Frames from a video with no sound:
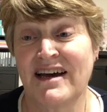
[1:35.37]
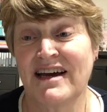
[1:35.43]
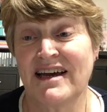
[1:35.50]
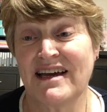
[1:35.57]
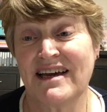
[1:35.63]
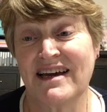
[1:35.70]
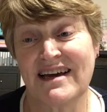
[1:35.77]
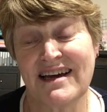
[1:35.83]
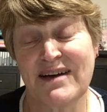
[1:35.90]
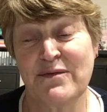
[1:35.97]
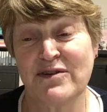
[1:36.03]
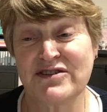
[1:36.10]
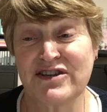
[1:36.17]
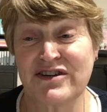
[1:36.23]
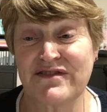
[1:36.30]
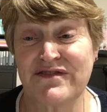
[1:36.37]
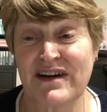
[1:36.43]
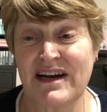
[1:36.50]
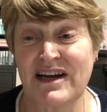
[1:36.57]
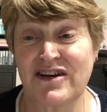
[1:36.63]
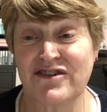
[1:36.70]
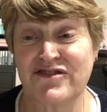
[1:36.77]
It was a
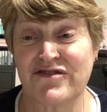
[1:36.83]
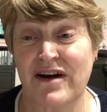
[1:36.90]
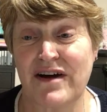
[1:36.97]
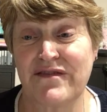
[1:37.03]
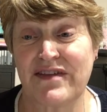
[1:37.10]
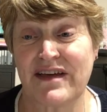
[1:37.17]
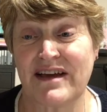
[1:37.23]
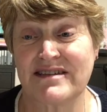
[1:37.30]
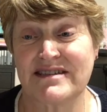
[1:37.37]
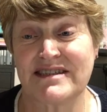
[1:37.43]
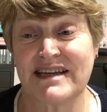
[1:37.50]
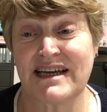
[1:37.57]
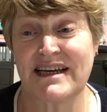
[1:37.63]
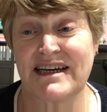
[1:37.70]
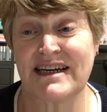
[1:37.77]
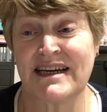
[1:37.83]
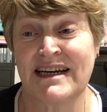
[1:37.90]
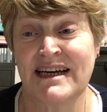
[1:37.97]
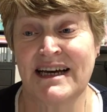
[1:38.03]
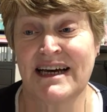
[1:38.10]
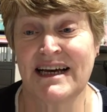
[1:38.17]
fairly good drive, thanks, Zena.